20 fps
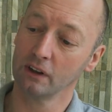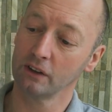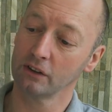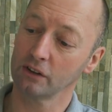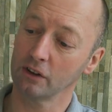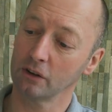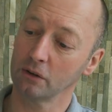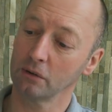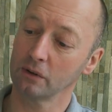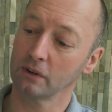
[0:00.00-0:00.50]

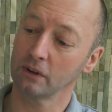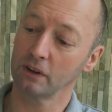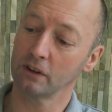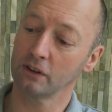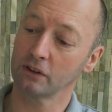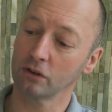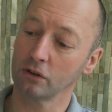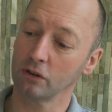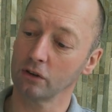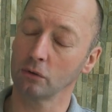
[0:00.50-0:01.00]
So
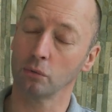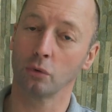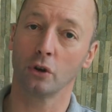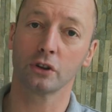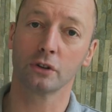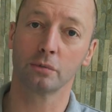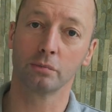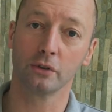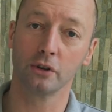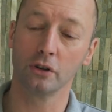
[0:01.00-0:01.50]
it's called a
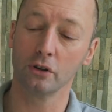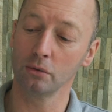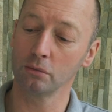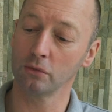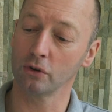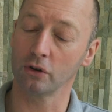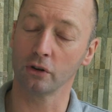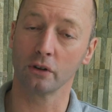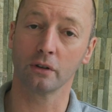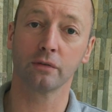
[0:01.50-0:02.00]
wash
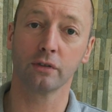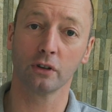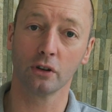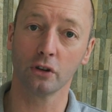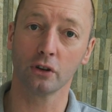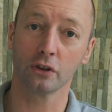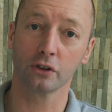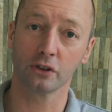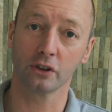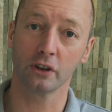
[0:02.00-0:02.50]
broom or a
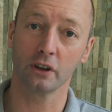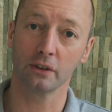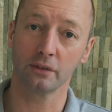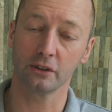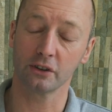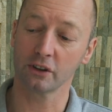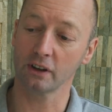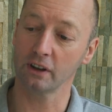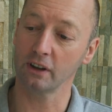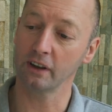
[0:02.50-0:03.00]
floor
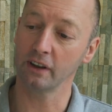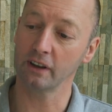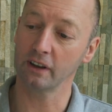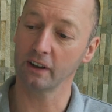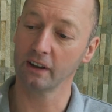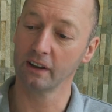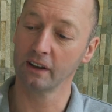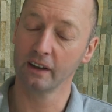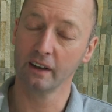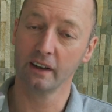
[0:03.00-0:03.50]
surface
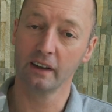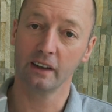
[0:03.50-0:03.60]
cleaner.